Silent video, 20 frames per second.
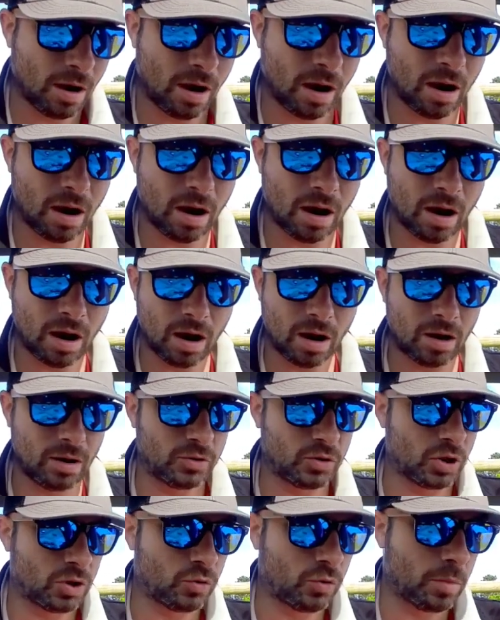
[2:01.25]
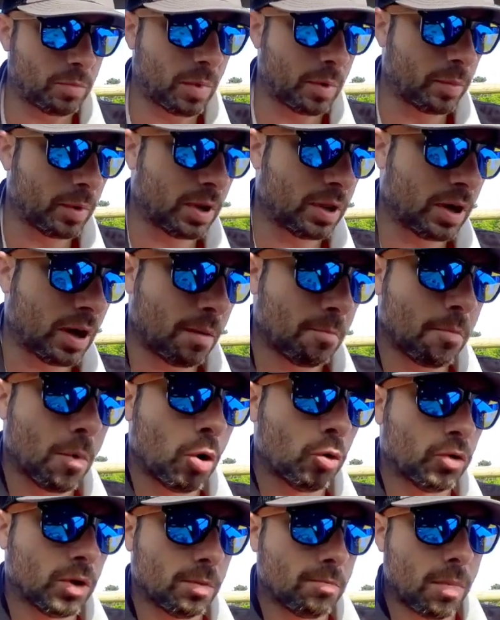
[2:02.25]
I just remember that I
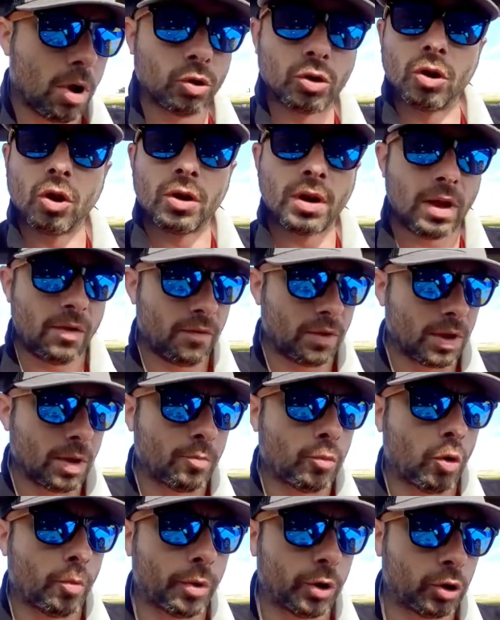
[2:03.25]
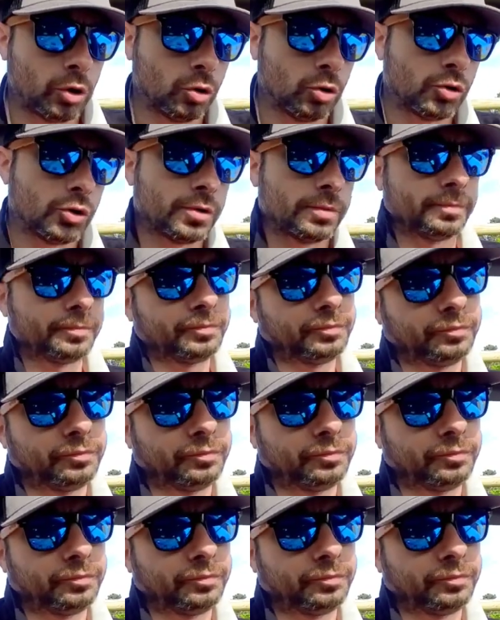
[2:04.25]
moaned about not having the proper tools